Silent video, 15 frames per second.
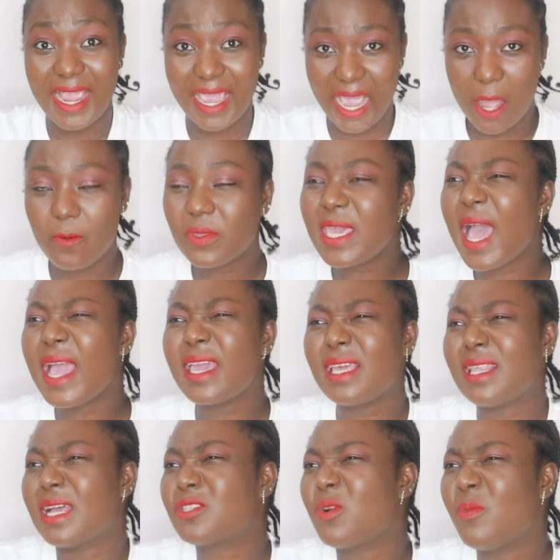gown. Yeah, I
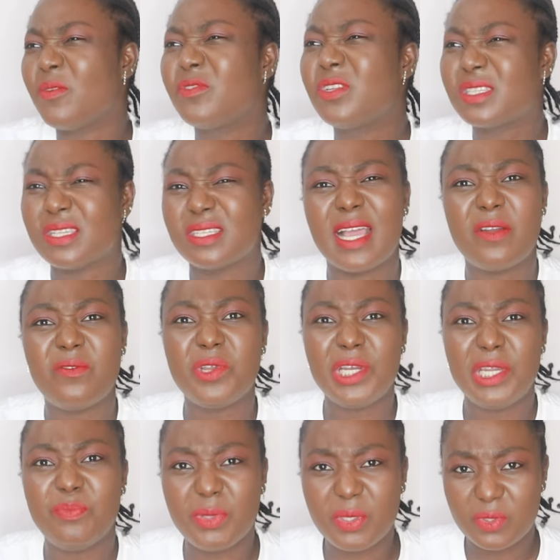get that some of these things are
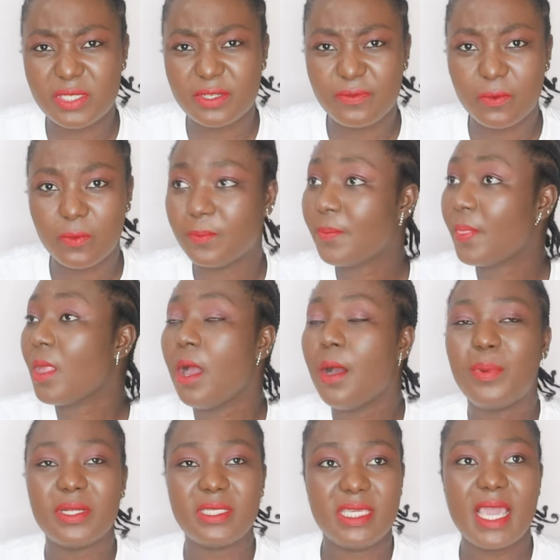really beautiful,
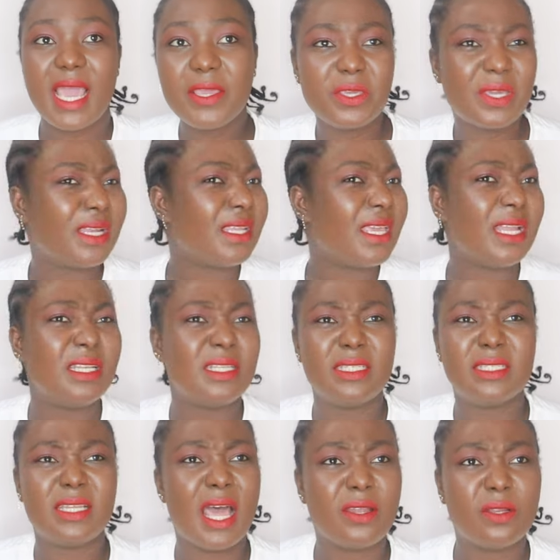but yeah, you can get it
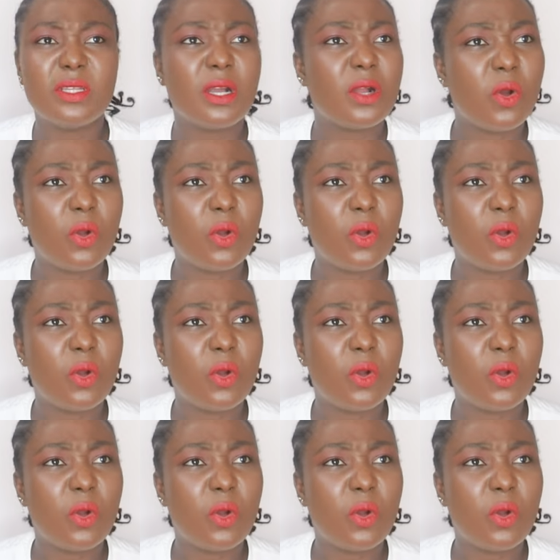in another